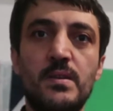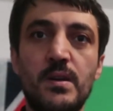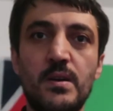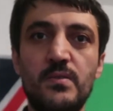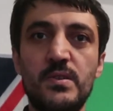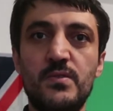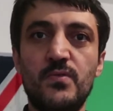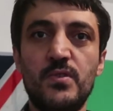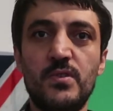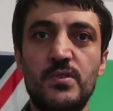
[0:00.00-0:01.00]
now it's
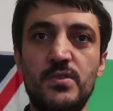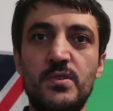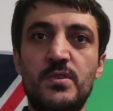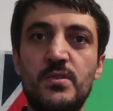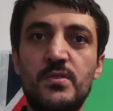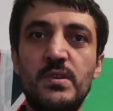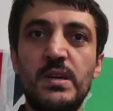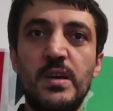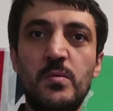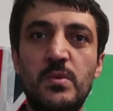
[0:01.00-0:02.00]
focusing on
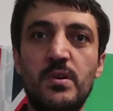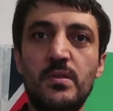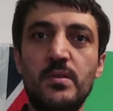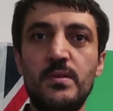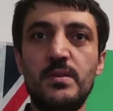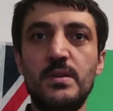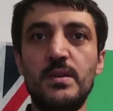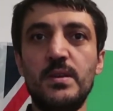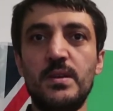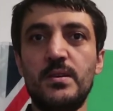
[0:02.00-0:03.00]
the gimbal,
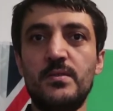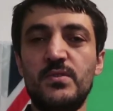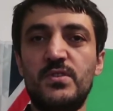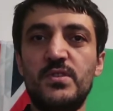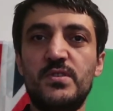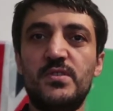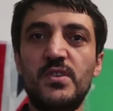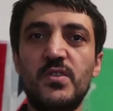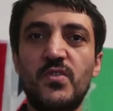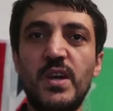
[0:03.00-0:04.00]
which is
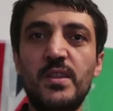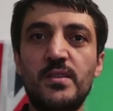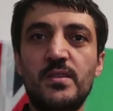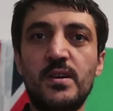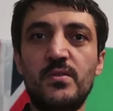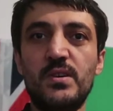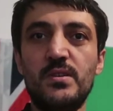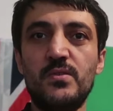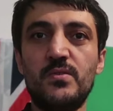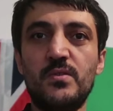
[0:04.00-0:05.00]
great. Now
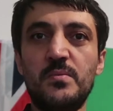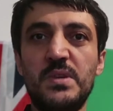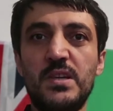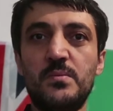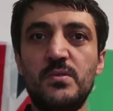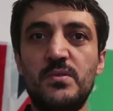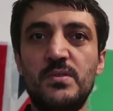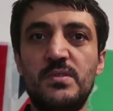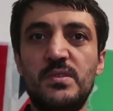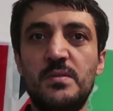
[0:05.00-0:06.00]
you won't be able
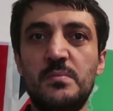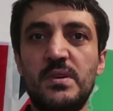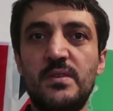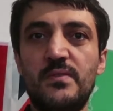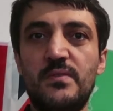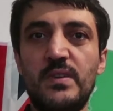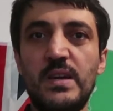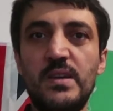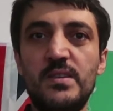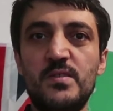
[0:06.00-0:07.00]
to see my
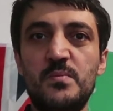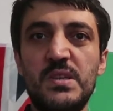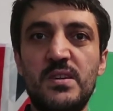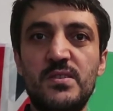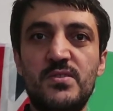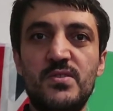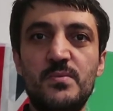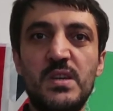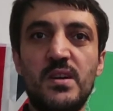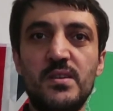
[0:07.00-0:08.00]
face
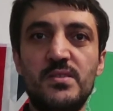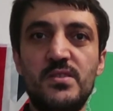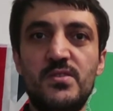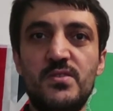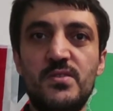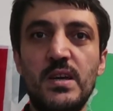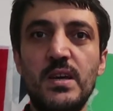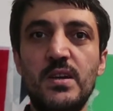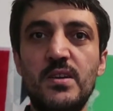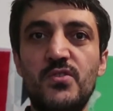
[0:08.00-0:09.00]
because it's
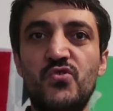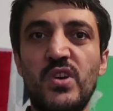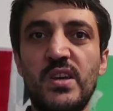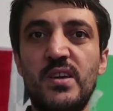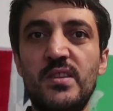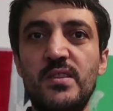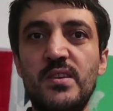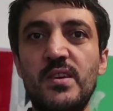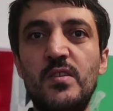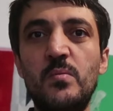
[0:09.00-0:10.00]
tracking
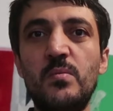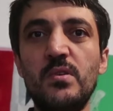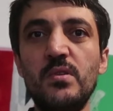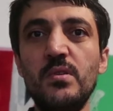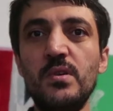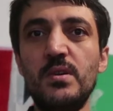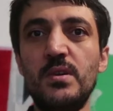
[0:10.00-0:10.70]
the gimbal.